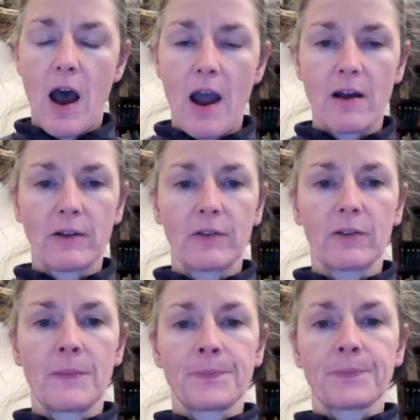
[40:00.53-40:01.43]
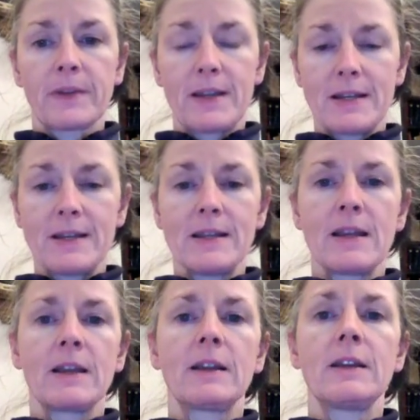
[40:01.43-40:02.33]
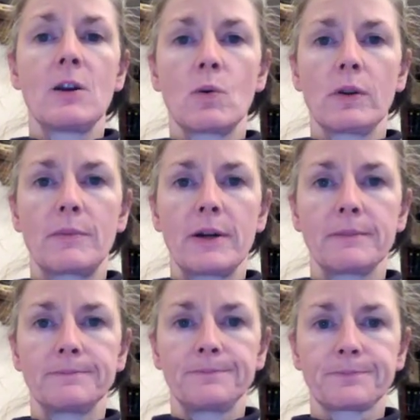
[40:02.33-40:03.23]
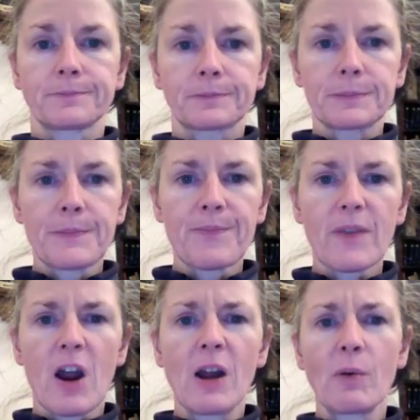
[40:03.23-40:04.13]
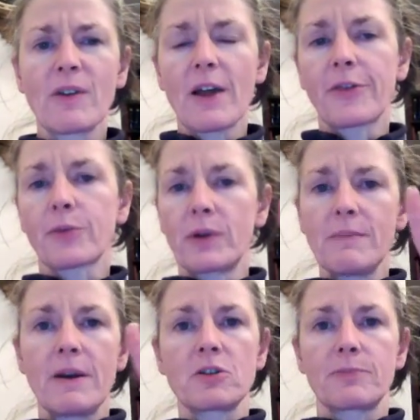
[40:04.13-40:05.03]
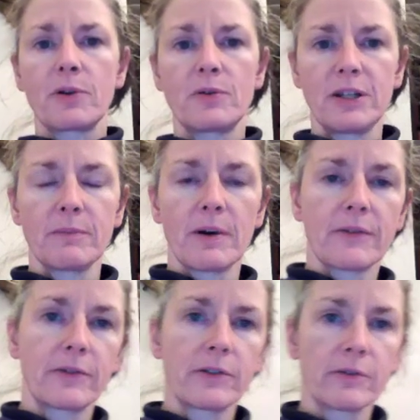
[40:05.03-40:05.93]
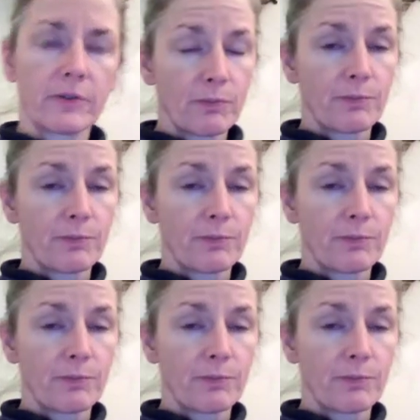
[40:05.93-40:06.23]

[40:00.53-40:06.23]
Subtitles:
ions in equilibrium. All right, we've got three major buffer